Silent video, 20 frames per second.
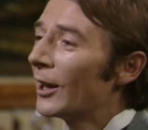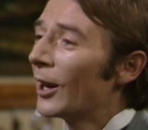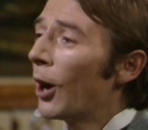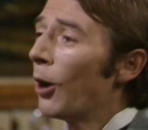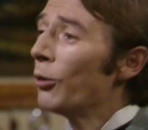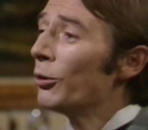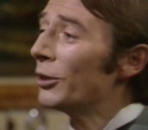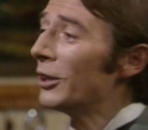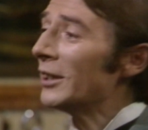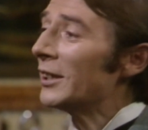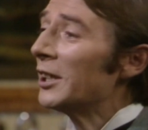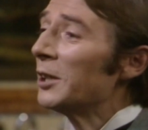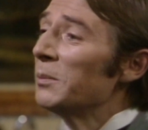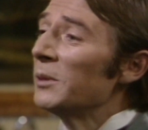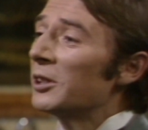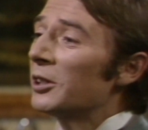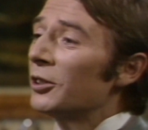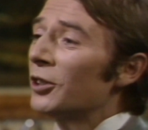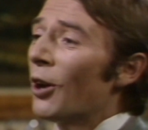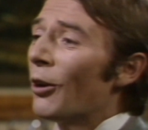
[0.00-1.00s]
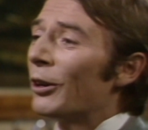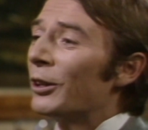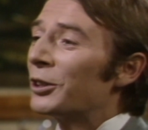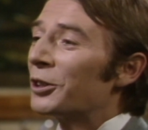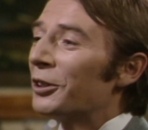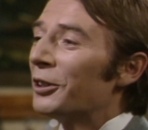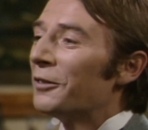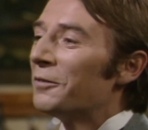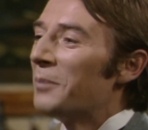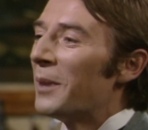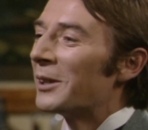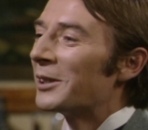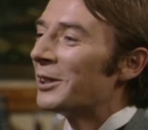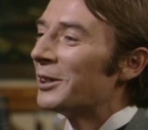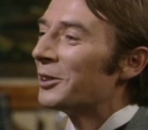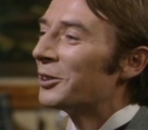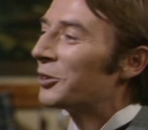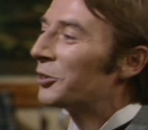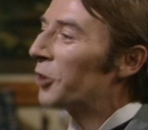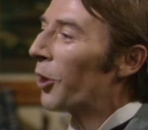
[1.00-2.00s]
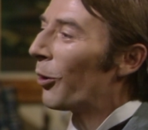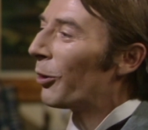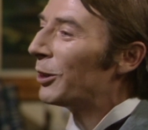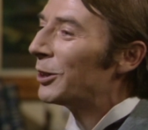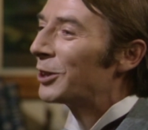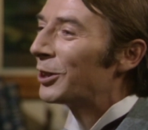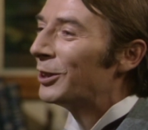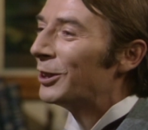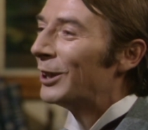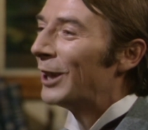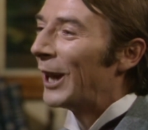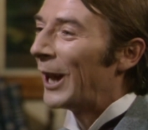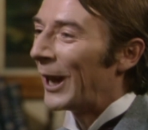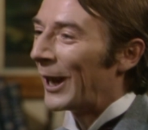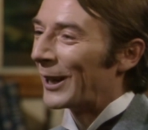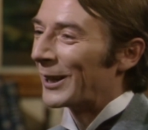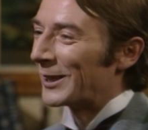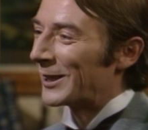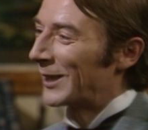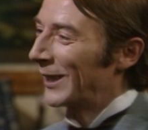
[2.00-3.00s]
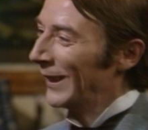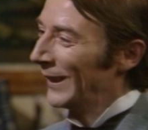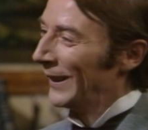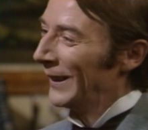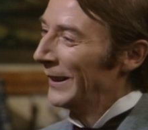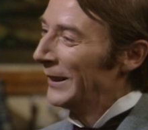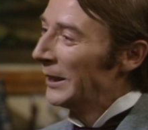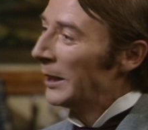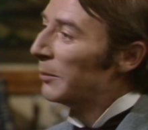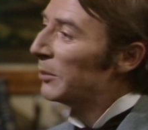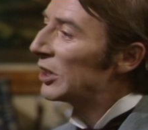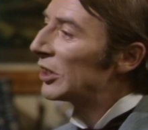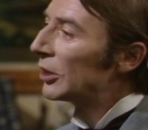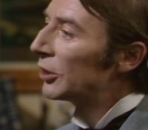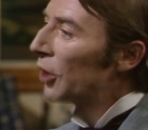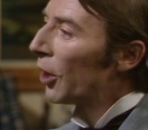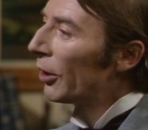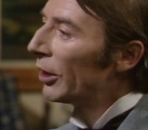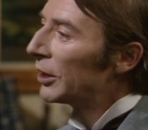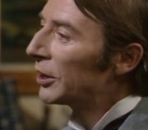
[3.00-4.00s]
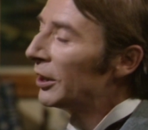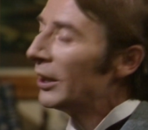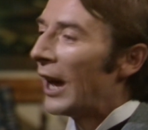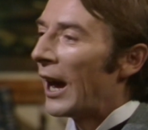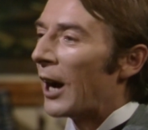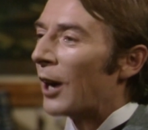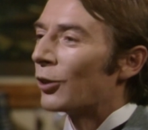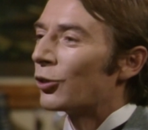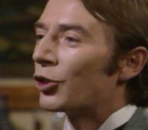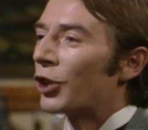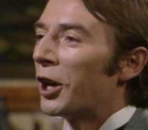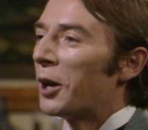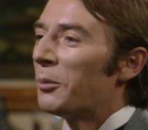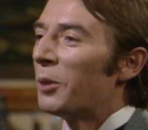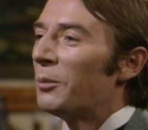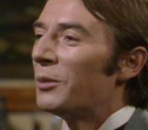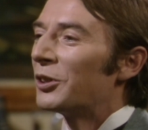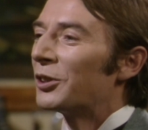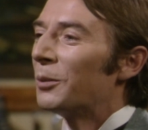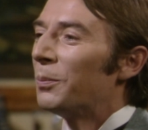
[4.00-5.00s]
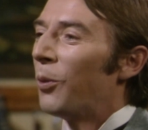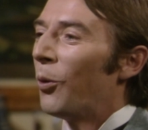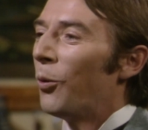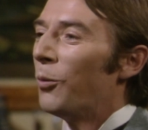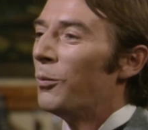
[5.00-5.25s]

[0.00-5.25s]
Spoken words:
Oh, this is Mr. Dorrington of Messrs. Dorrington and Hicks. Mr. Dorrington, our chairman, Mr. Paul